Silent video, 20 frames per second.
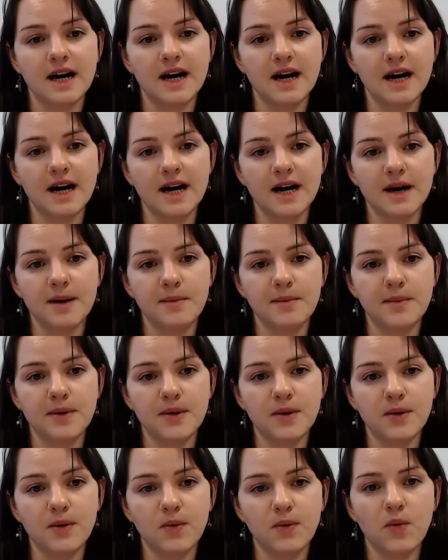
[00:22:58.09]

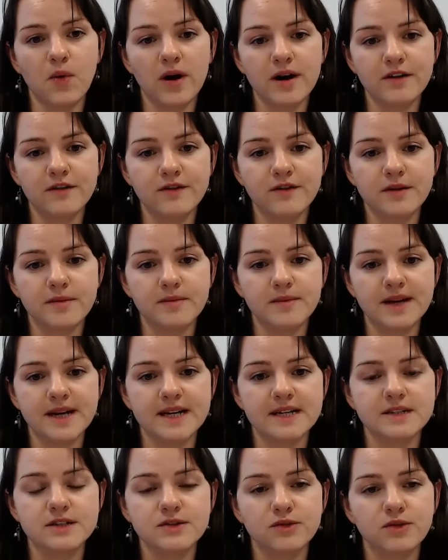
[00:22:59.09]
One of them
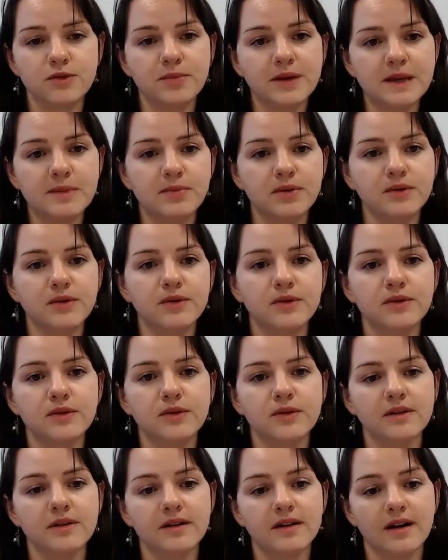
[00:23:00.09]
is through people,